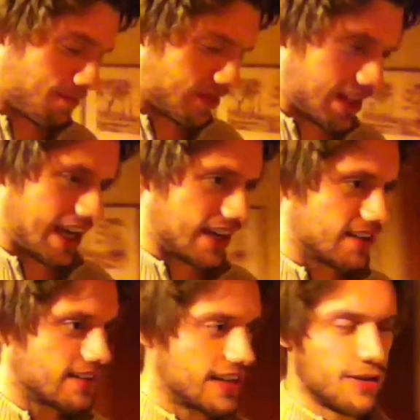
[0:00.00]
yeah,
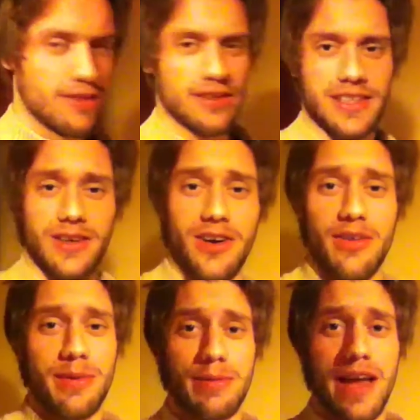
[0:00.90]
however long
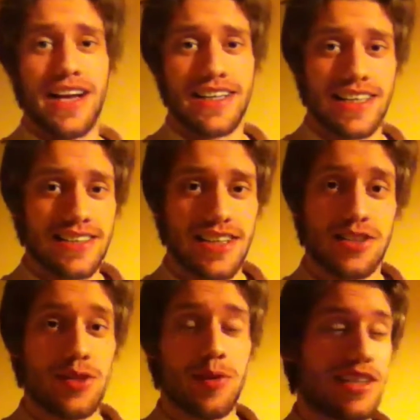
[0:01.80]
I've been planning this, like
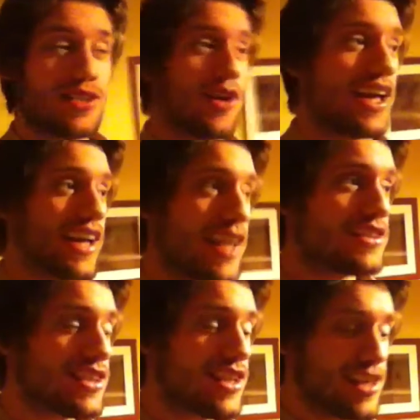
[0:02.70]
2 weeks on, I guess.